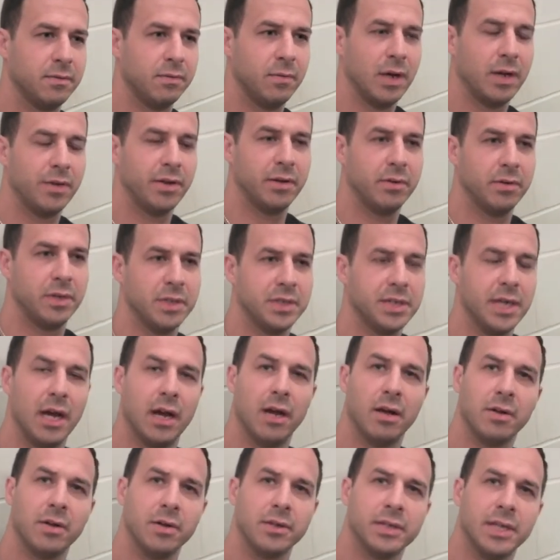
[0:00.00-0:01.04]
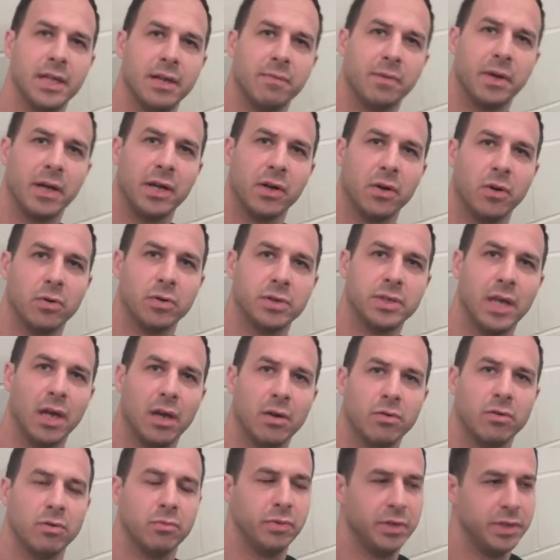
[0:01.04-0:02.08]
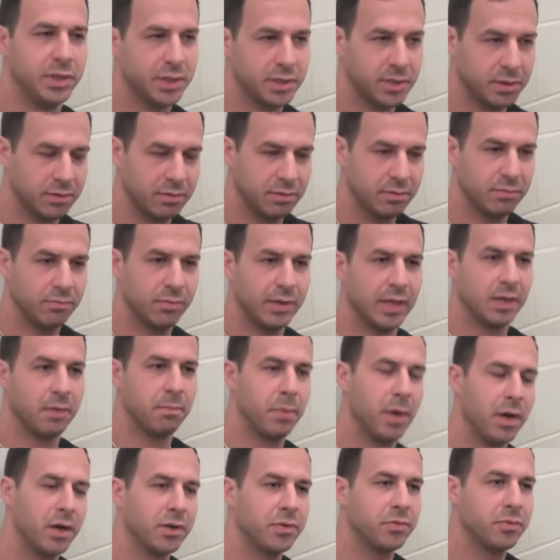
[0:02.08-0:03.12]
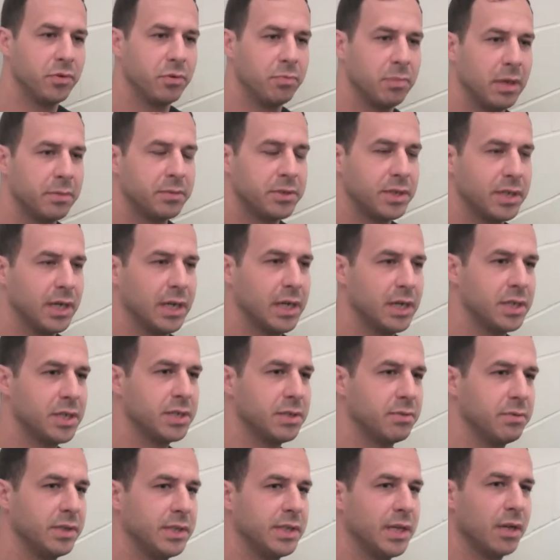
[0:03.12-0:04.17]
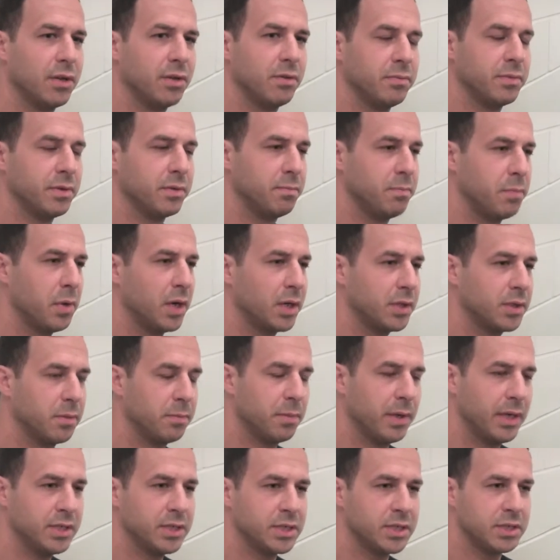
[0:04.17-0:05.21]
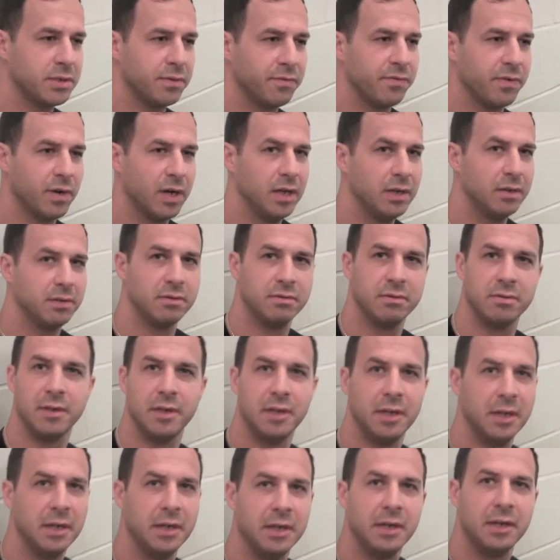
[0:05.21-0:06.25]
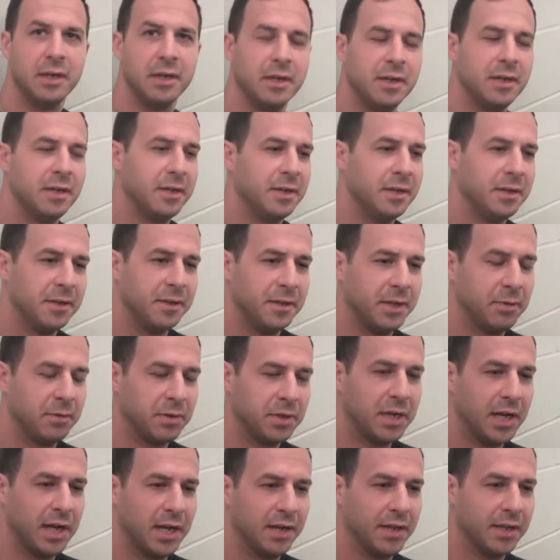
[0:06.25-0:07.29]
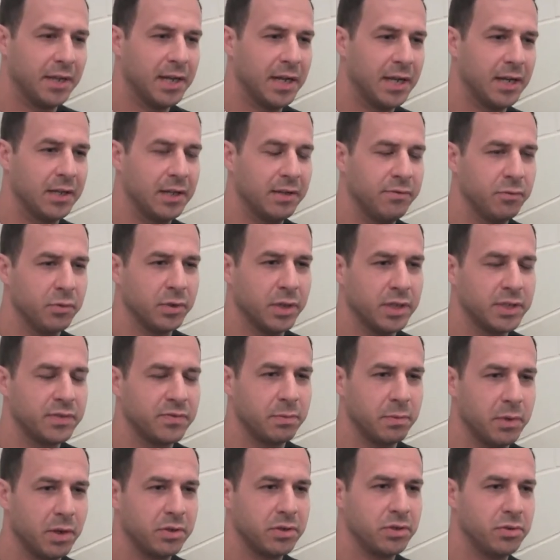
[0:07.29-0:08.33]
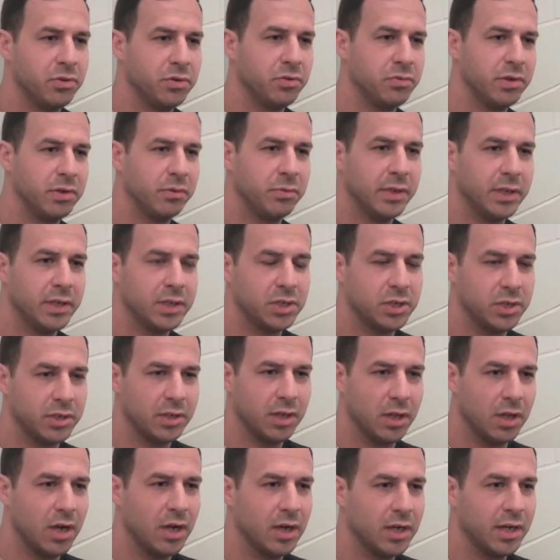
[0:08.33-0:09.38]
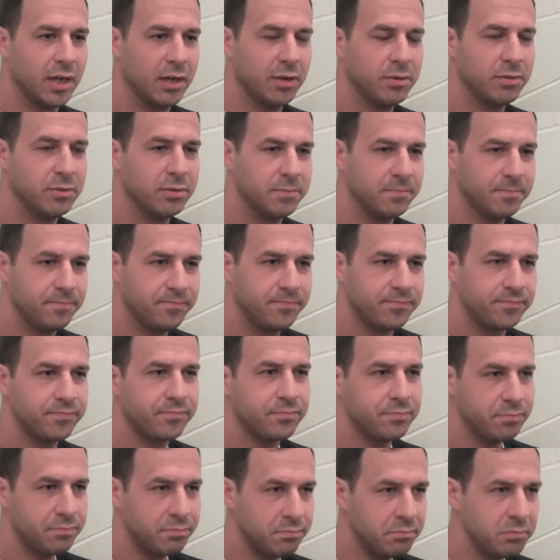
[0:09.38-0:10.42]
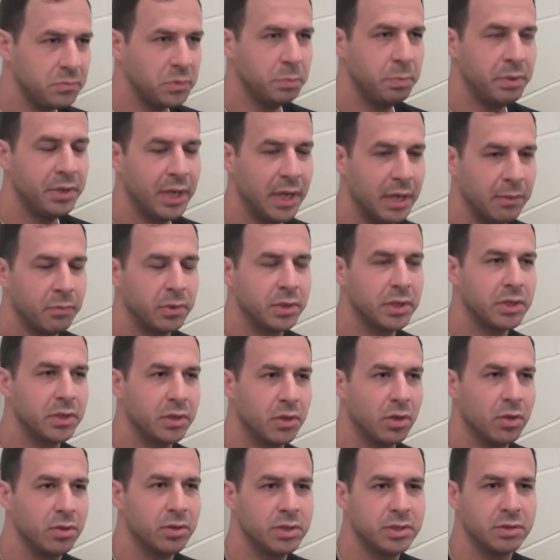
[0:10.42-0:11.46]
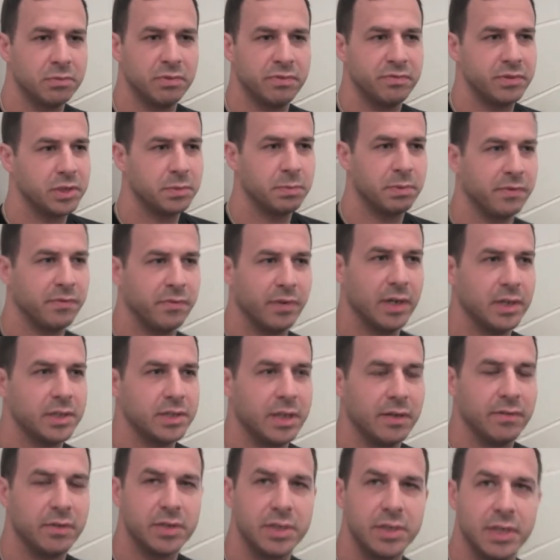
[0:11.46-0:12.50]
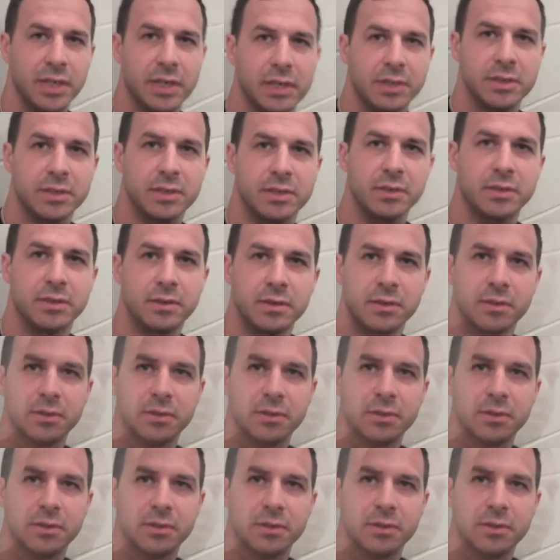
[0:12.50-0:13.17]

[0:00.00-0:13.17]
while they were in town, instead of getting a hotel room, we had a bunk room upstairs, and we'd tell them to park the buses in front. And they kind of lived with us for about 2-3 weeks during the lockout, and became really close, and we've just been friends ever since.